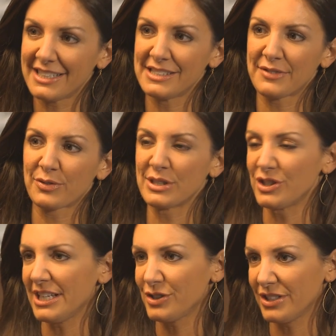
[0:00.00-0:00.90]
and
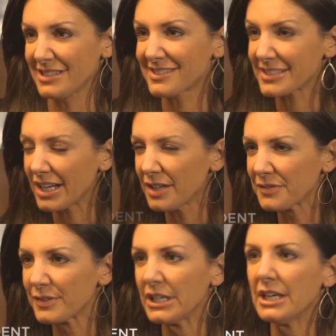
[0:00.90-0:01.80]
differentiation is
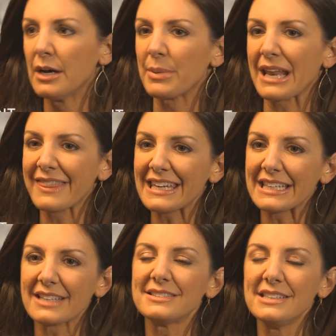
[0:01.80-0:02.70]
tough, but I think it
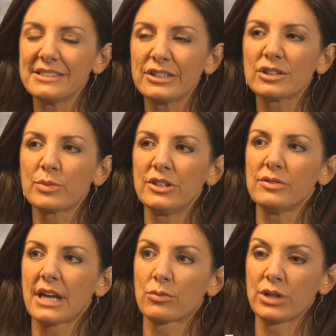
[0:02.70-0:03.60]
gets easier when you
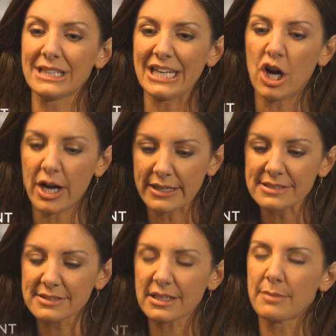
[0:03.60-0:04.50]
get really
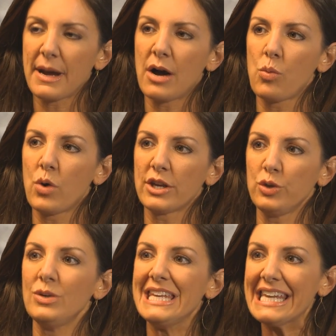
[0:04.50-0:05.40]
honest about what
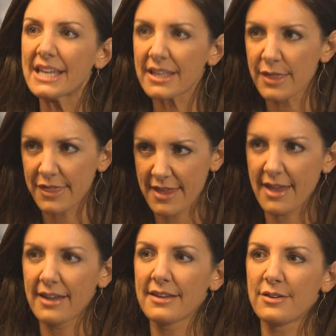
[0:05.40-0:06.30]
unique thing
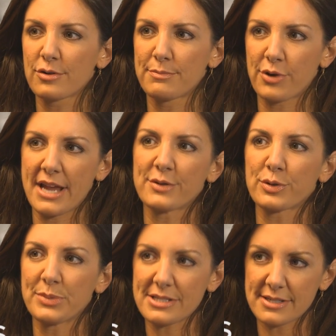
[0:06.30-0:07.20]
your brand or
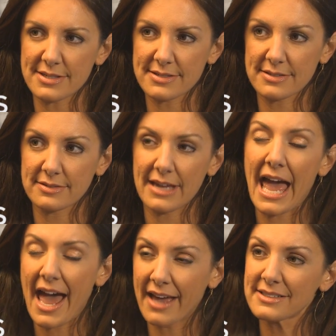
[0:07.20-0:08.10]
business
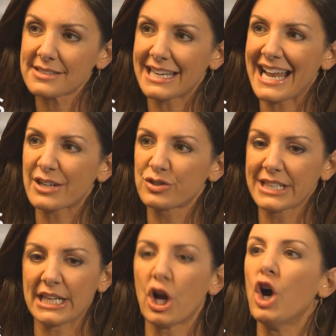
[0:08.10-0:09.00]
has that it actually can